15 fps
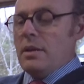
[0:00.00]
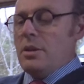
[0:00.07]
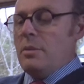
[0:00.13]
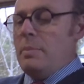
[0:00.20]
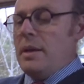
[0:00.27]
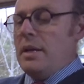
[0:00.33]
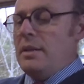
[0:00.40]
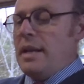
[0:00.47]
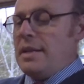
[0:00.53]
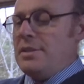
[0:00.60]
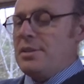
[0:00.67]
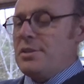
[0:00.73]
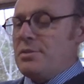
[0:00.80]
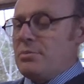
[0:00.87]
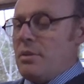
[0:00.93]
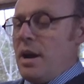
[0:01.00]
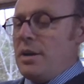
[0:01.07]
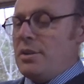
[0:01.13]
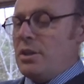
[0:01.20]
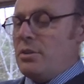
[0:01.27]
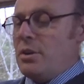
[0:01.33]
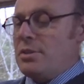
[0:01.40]
The big letters
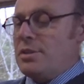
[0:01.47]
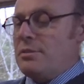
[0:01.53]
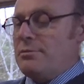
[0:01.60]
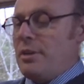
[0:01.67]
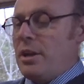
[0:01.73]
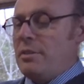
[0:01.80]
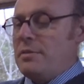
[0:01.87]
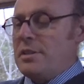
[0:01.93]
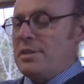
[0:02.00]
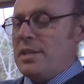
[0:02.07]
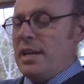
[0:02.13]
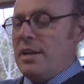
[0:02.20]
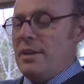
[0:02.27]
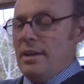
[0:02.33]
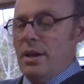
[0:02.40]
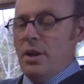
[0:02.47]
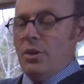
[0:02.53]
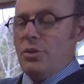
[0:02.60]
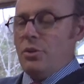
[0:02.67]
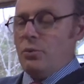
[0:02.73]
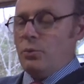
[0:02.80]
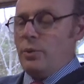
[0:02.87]
right across the front of it said,
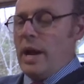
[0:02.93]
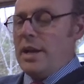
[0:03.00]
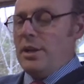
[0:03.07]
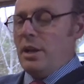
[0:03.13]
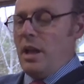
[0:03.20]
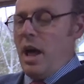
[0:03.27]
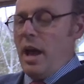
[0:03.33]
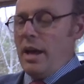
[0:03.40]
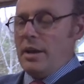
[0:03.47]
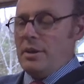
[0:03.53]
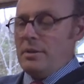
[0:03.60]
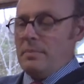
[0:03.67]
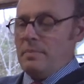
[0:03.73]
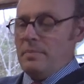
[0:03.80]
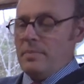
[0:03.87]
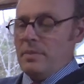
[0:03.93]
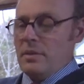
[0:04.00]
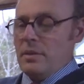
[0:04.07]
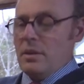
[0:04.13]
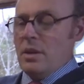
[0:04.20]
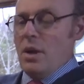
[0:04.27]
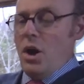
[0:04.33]
"The Red Lion."
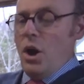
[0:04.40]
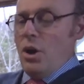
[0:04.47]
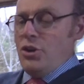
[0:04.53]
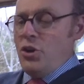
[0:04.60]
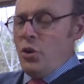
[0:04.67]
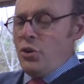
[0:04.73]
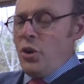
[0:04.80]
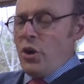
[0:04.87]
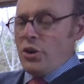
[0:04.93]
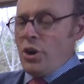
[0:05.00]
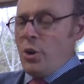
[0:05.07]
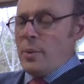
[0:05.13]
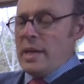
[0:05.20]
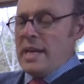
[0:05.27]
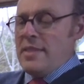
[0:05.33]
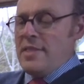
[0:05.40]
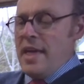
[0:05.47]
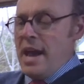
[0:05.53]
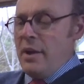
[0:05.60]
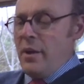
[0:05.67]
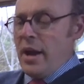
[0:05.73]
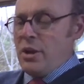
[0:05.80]
"You're not going in
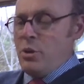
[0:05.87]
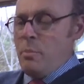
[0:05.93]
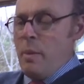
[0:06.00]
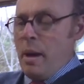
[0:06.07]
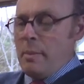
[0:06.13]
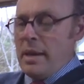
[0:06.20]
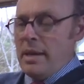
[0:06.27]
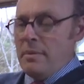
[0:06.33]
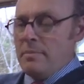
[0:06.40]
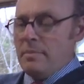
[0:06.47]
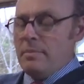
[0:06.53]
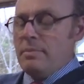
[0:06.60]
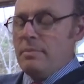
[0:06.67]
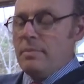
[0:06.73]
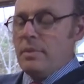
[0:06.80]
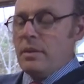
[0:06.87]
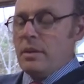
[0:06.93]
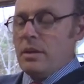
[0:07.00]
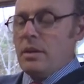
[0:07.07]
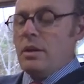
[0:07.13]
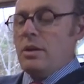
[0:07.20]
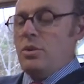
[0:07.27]
there, are you, Mummy?"
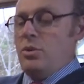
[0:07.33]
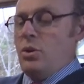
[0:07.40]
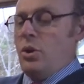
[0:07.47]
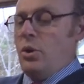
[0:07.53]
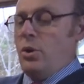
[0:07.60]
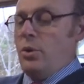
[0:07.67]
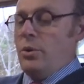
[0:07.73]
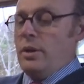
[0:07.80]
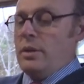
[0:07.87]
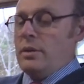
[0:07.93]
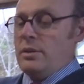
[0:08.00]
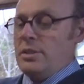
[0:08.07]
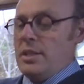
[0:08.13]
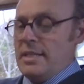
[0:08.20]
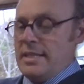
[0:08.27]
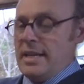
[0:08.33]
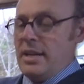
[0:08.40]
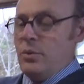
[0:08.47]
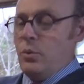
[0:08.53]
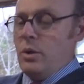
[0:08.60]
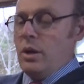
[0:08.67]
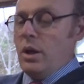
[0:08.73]
"No," she
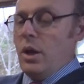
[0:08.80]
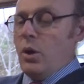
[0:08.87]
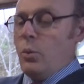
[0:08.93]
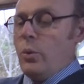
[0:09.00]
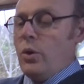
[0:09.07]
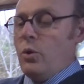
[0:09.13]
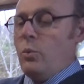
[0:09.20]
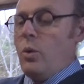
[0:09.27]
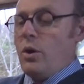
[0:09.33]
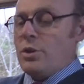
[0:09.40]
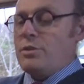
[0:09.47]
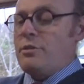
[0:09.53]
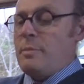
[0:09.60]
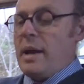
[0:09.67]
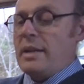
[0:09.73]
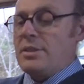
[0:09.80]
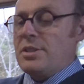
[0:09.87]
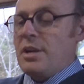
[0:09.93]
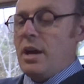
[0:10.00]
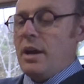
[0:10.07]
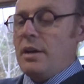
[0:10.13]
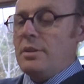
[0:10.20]
said. "We'll watch from
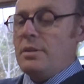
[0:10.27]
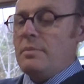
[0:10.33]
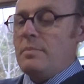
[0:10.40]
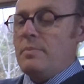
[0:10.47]
outside."